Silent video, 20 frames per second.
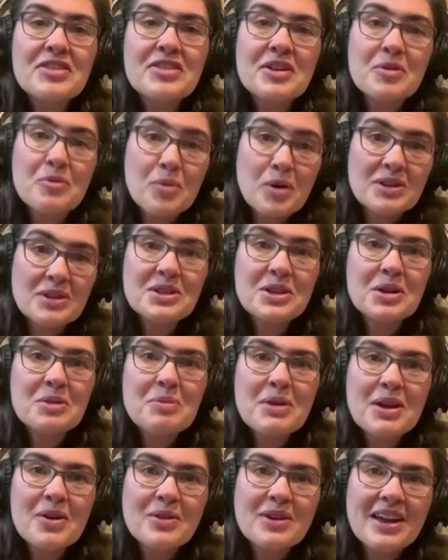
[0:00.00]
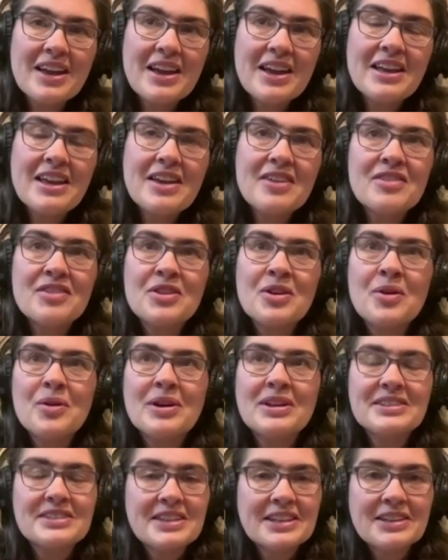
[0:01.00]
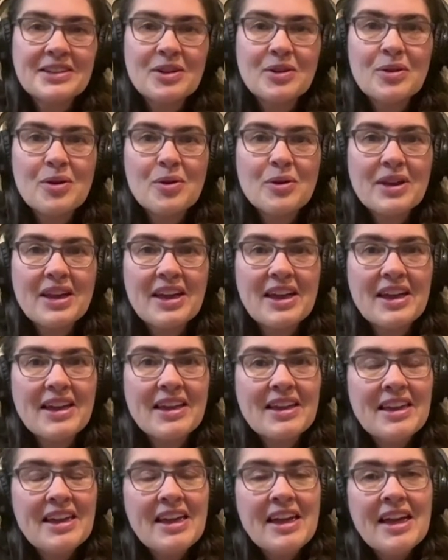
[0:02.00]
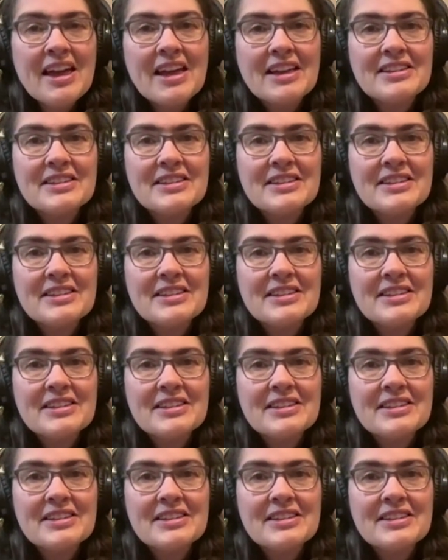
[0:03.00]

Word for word: everything was going to be okay, even though it didn't look okay